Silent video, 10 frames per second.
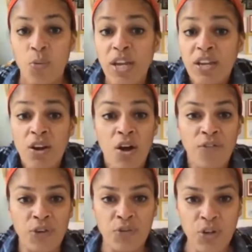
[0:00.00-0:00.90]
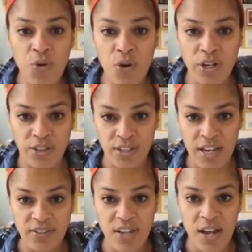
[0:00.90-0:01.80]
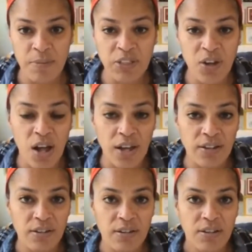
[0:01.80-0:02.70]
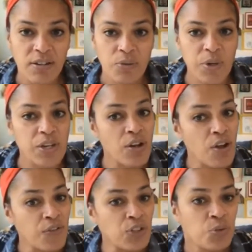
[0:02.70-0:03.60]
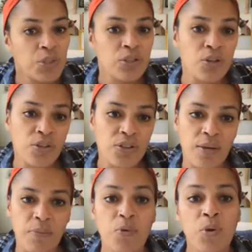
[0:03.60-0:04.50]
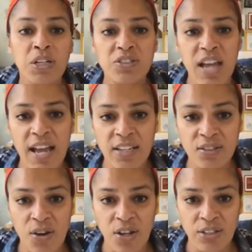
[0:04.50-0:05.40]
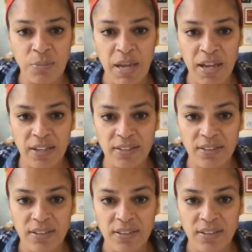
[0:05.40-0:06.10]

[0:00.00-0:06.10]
We can offer to record it the next time it's on. We can offer to alert them when it's added to on demand.